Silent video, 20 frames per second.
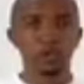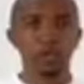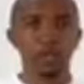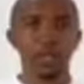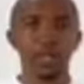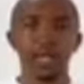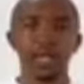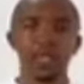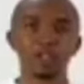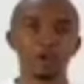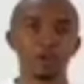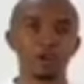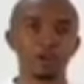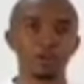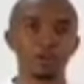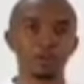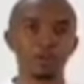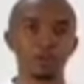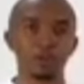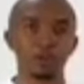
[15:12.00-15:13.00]
I can't talk
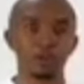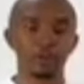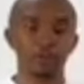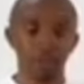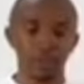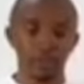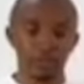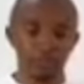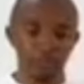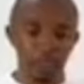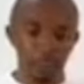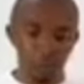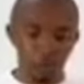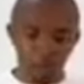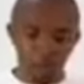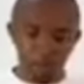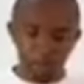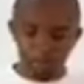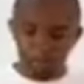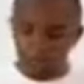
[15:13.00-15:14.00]
about all of them in
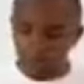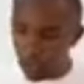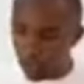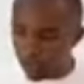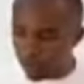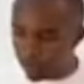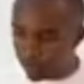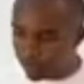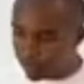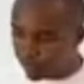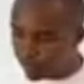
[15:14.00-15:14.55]
one video.